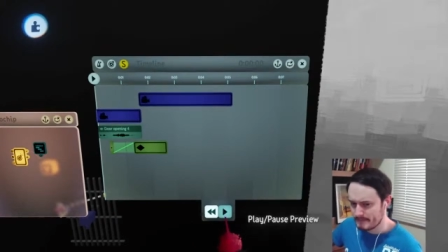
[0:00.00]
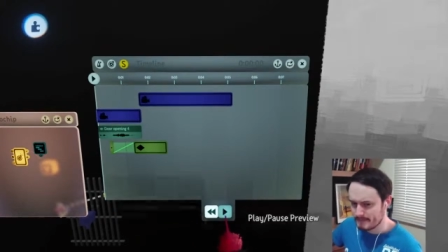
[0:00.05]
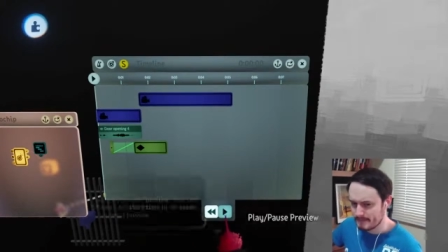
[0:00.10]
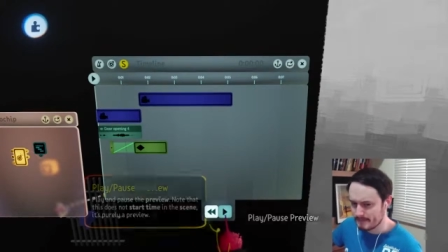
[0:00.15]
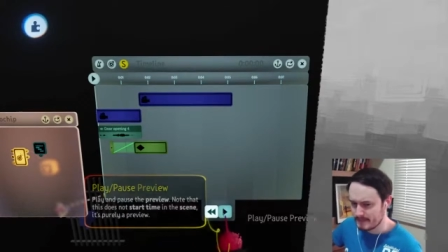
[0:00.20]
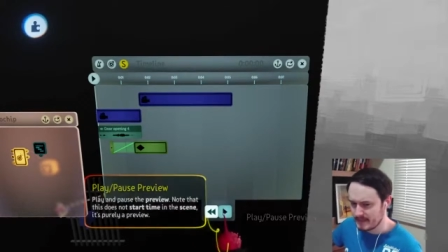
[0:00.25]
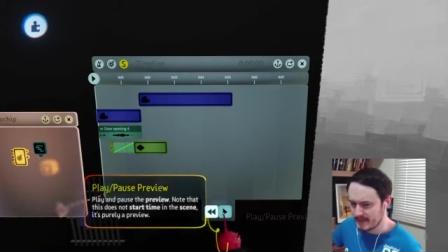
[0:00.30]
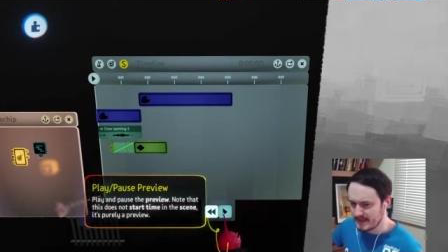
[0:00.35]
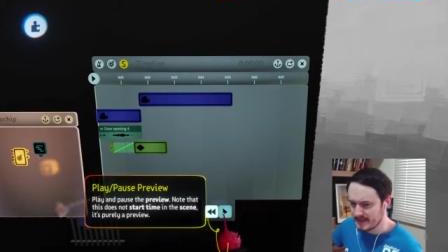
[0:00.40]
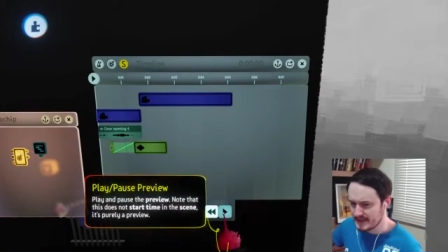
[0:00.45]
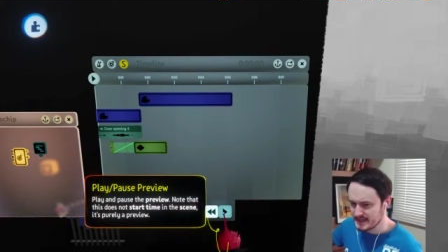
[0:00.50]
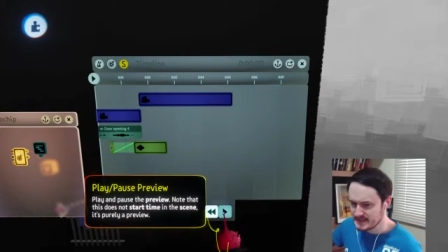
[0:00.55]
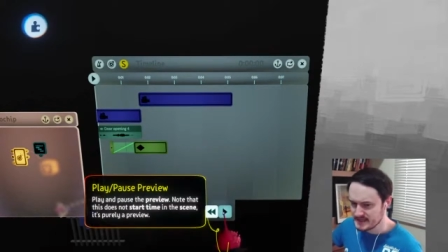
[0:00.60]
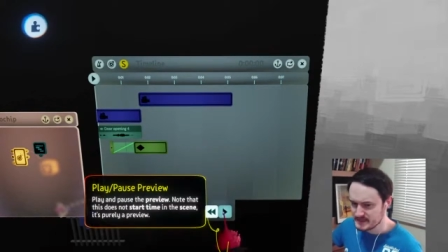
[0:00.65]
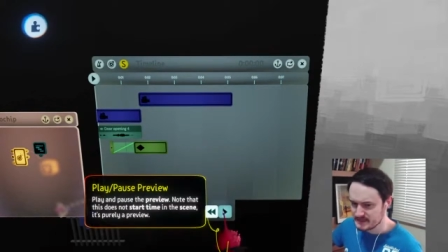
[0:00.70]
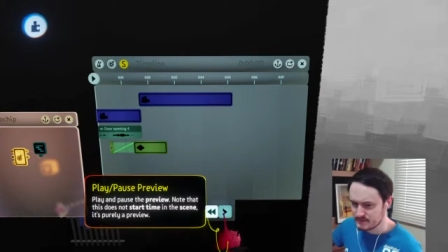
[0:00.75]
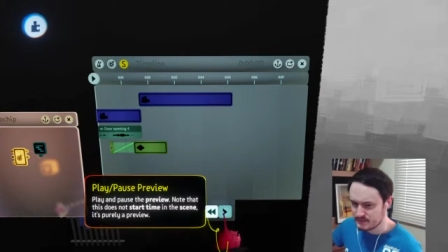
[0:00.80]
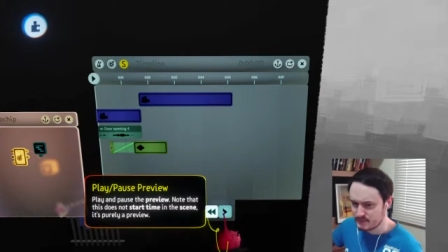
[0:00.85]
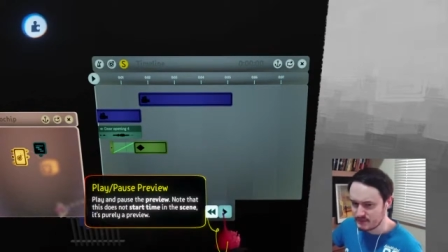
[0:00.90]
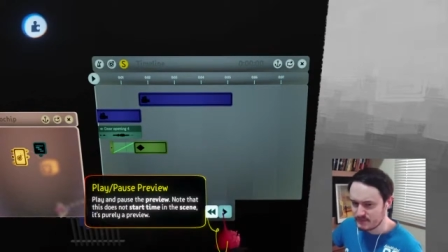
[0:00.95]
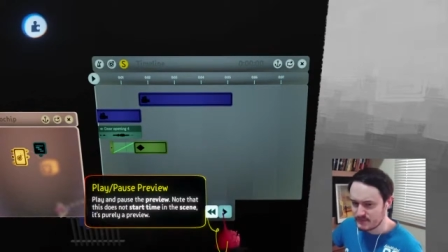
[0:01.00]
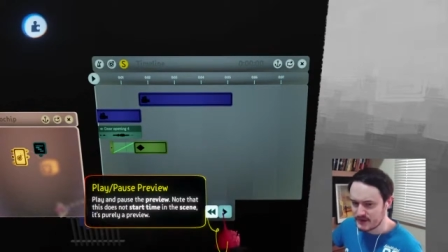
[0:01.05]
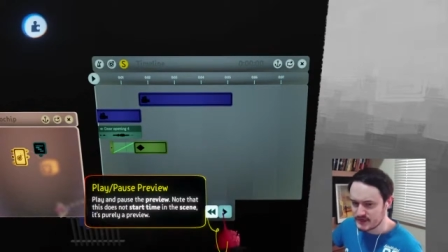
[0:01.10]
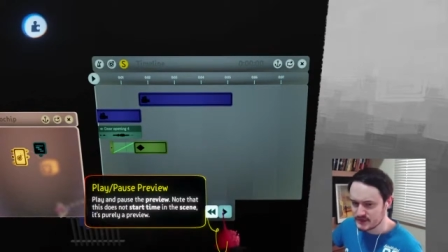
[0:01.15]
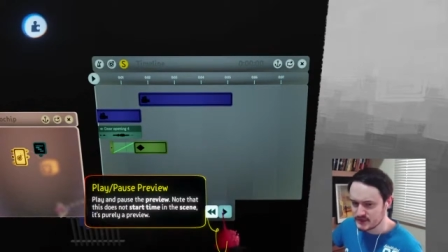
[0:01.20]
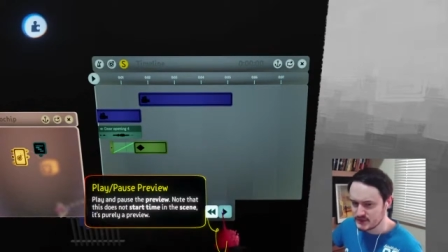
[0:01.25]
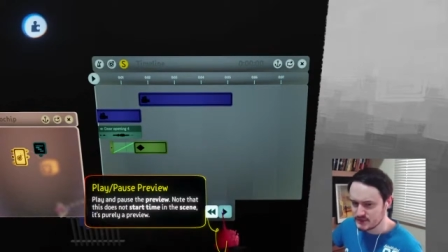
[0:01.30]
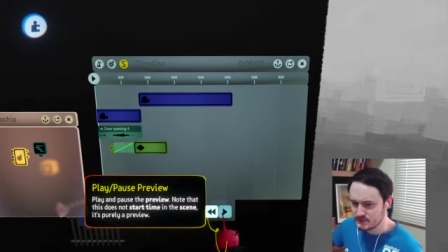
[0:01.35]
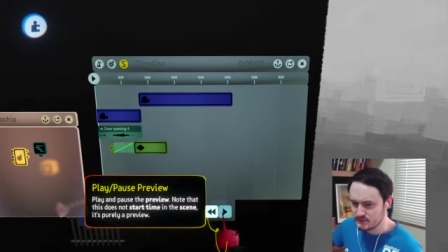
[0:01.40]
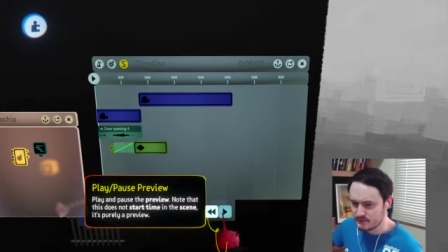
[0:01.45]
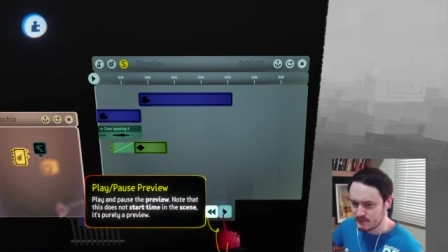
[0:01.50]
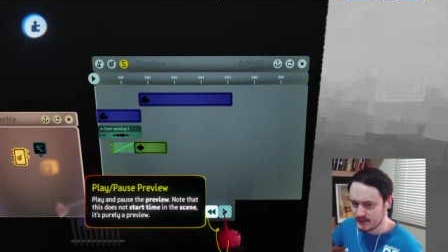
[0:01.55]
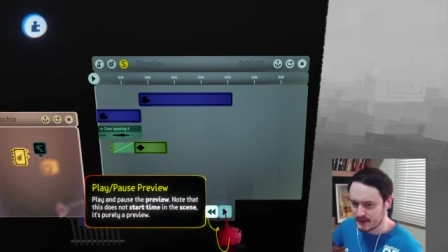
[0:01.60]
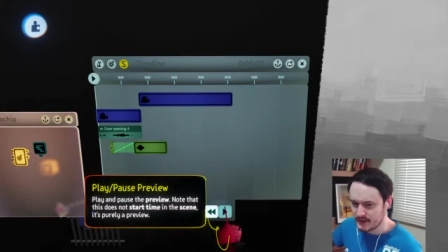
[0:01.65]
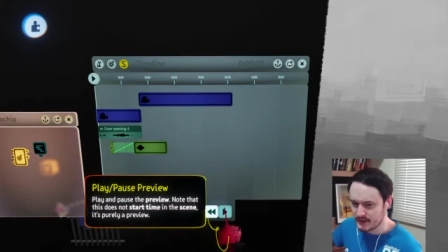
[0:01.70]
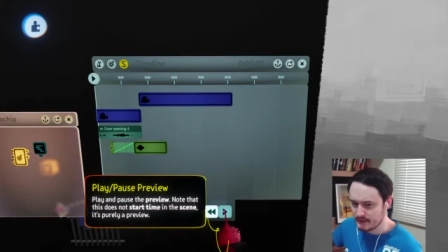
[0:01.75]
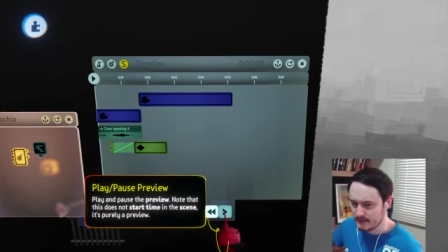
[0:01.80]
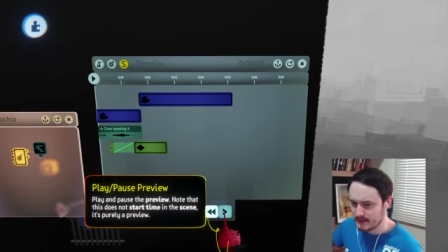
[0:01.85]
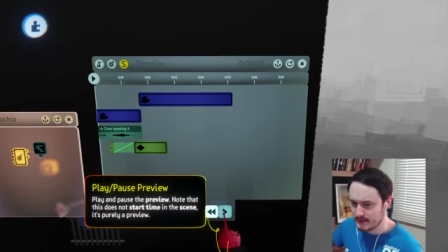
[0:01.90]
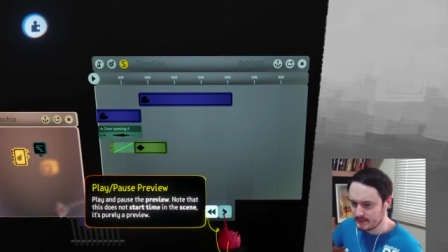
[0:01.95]
less professional.
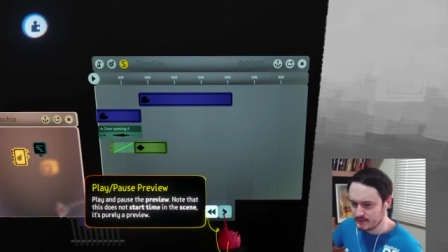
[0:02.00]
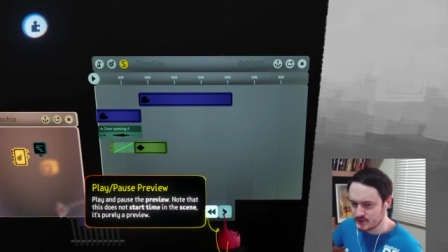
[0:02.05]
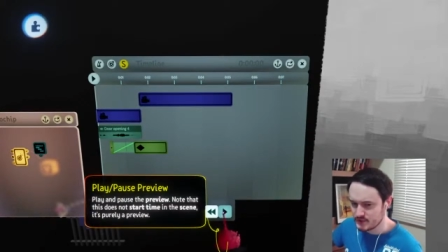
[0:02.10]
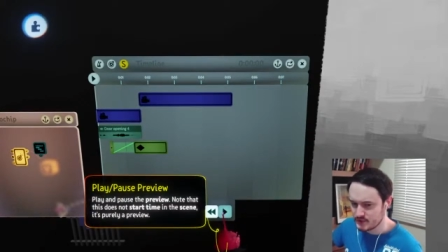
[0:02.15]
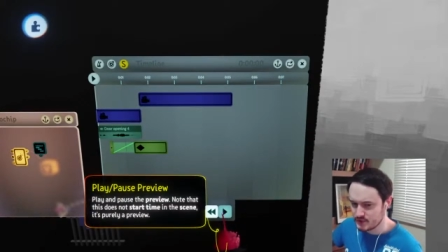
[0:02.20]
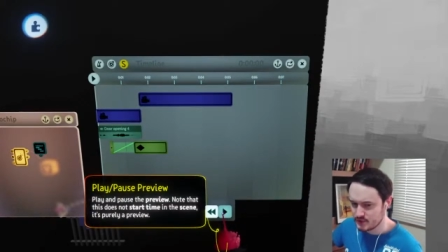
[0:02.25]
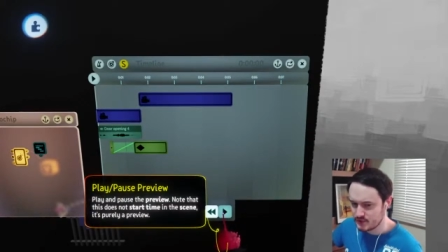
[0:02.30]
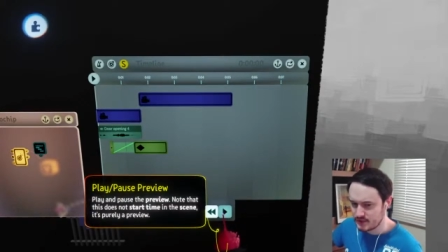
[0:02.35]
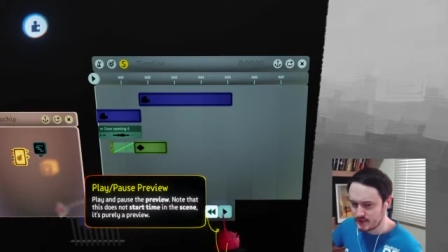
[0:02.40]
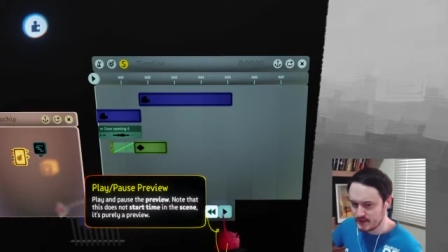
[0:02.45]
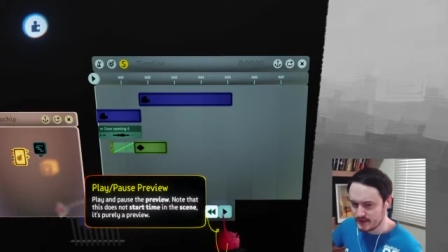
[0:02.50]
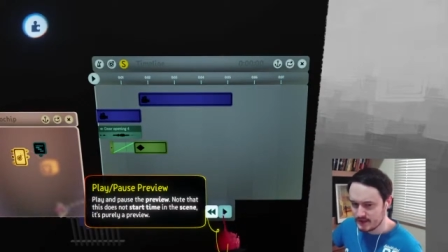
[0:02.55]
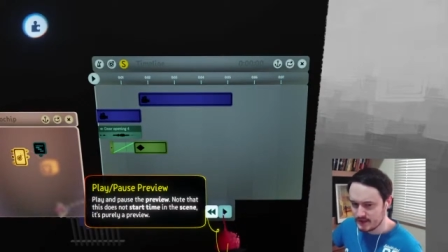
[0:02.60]
But I'm sure